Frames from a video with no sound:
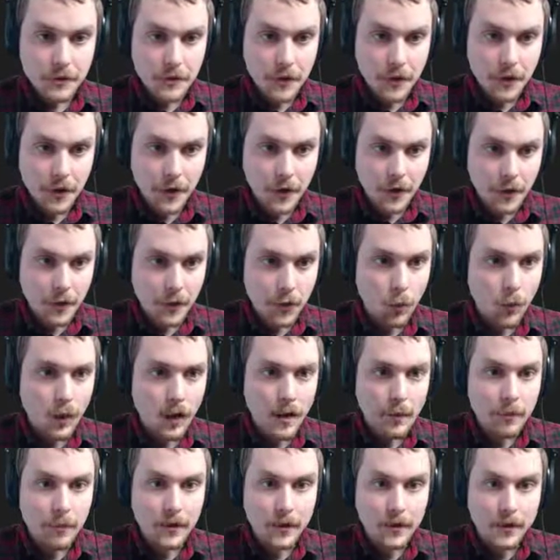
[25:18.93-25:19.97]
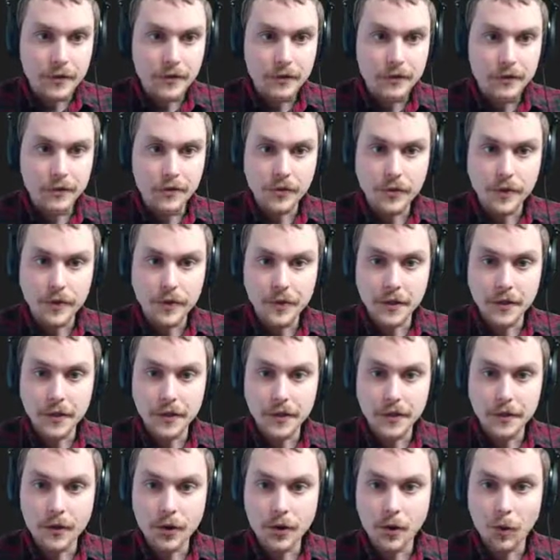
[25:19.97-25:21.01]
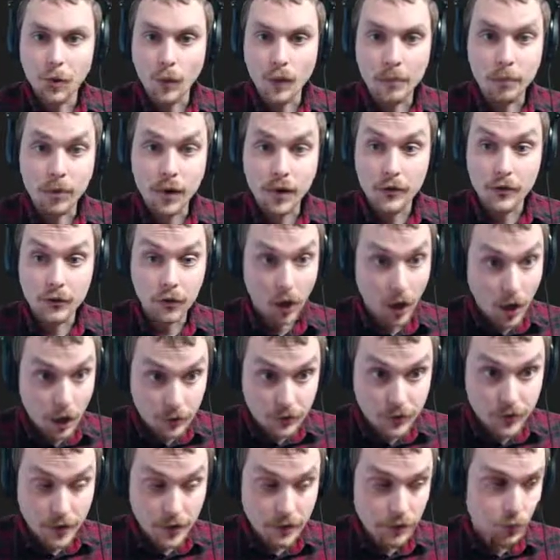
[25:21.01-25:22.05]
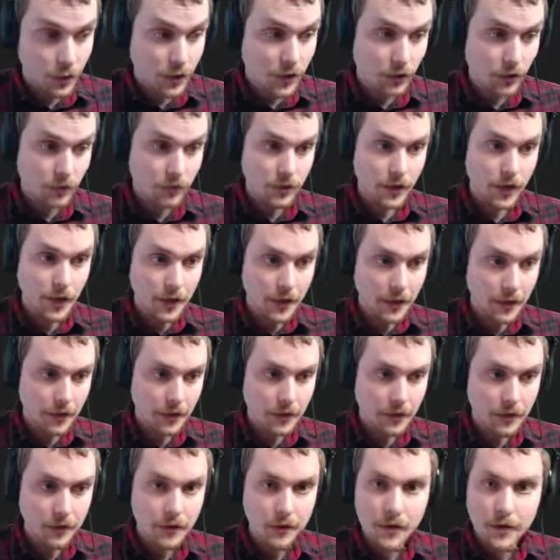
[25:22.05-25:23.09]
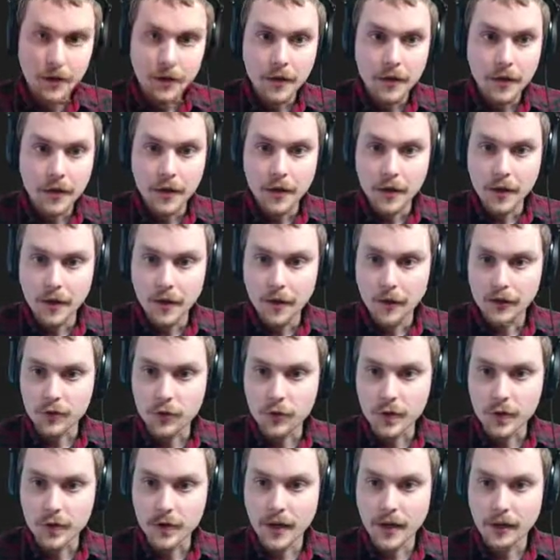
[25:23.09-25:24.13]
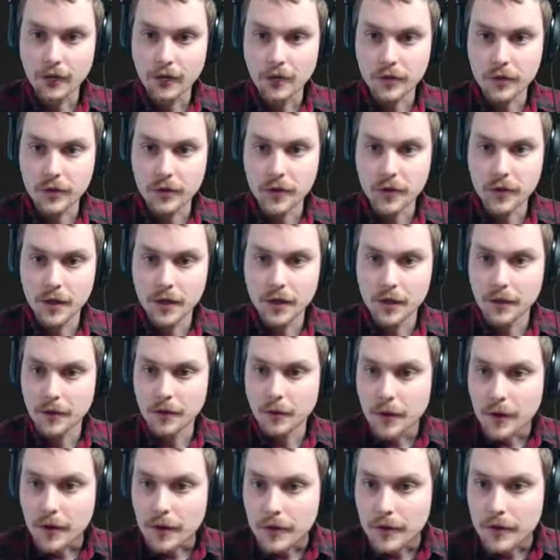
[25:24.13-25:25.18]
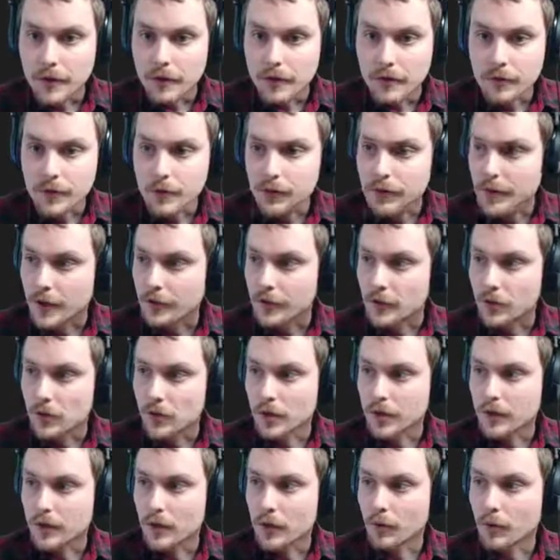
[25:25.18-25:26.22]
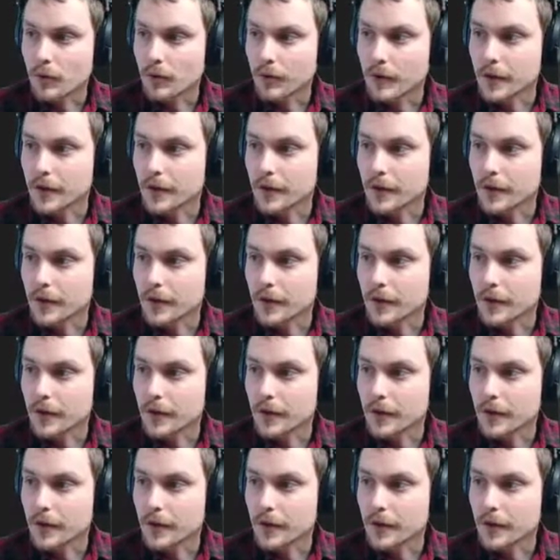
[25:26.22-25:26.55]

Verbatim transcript: uh, web is the, our web browser object that we created. Uh, so we can actually, well, let's, let's actually look at the query.